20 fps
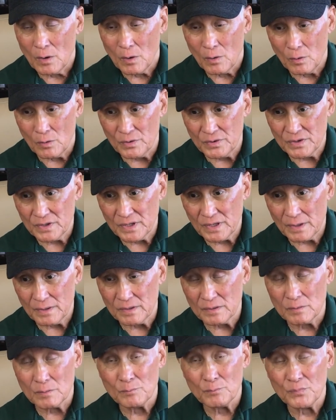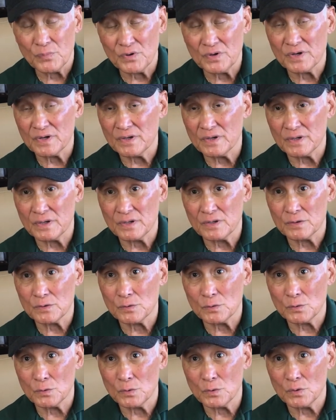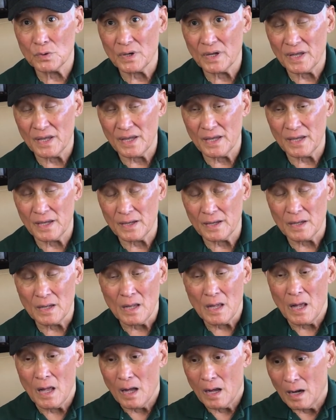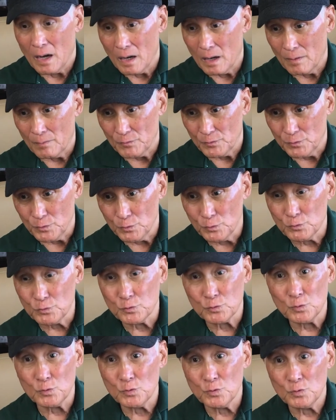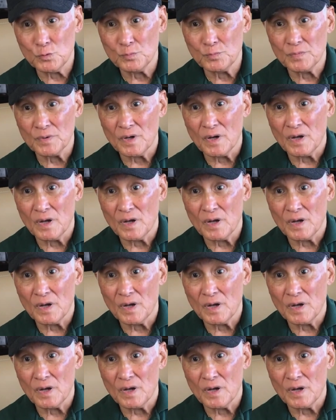or you can put it into a YouTube